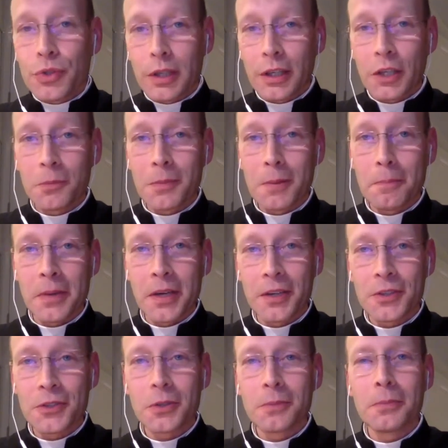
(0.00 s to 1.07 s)
in human
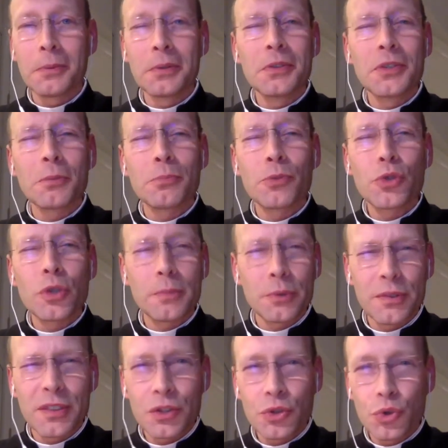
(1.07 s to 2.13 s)
beings to put some
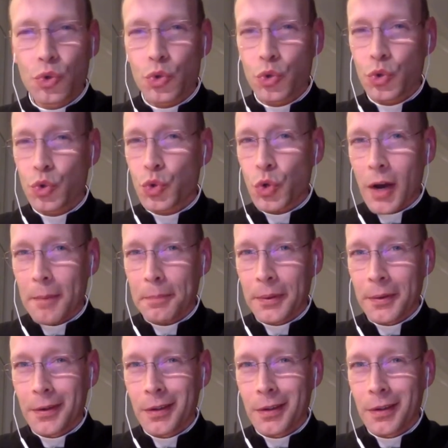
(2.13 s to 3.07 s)
sort of trap